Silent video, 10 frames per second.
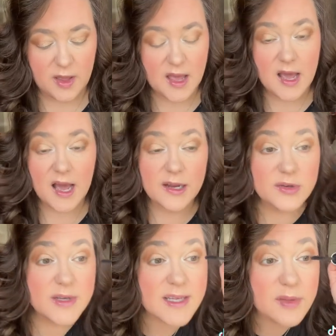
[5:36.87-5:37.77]

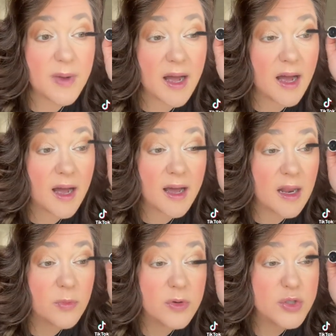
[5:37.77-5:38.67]
underneath my eye, and I'm
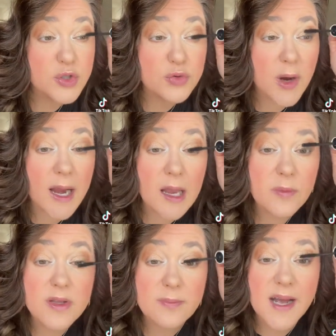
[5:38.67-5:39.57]
going straight in with
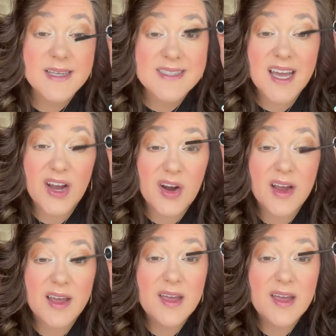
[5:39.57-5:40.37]
mascara